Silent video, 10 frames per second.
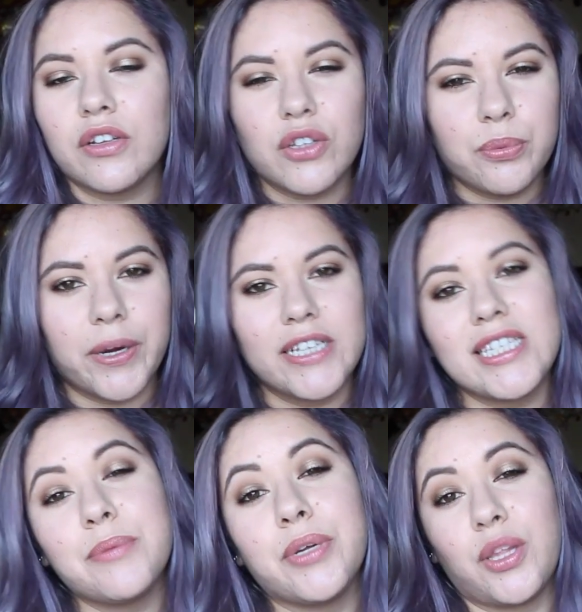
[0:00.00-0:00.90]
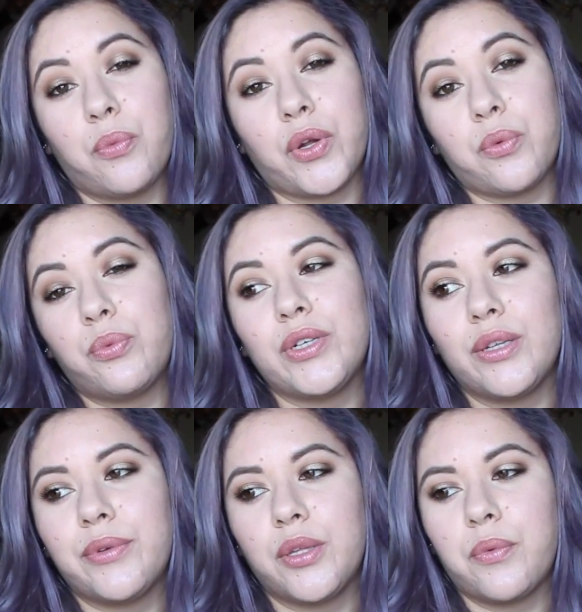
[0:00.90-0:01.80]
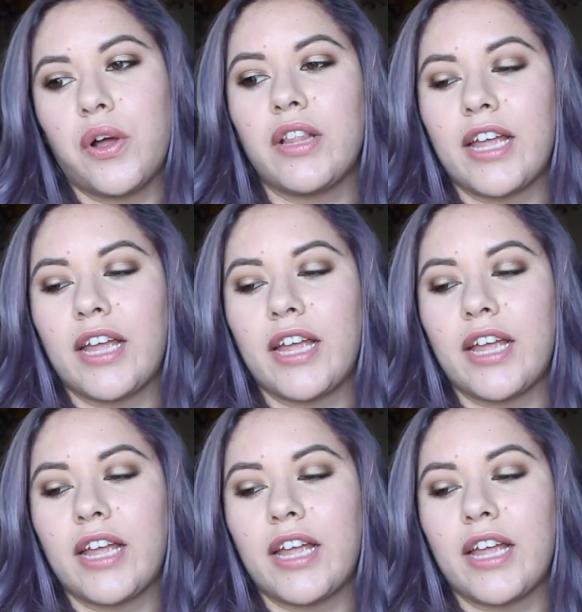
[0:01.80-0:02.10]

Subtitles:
They're a little pricey, but they work really, really well.